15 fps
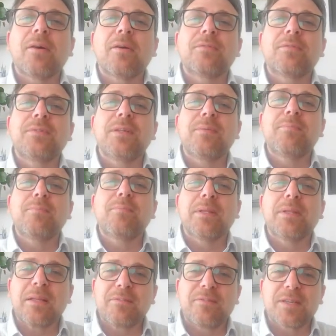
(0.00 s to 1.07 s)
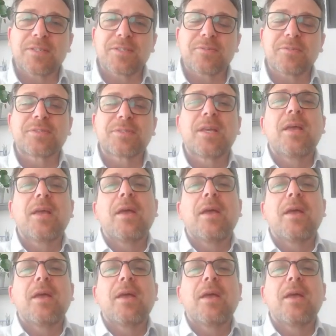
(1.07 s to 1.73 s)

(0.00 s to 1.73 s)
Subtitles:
of the blood vessels,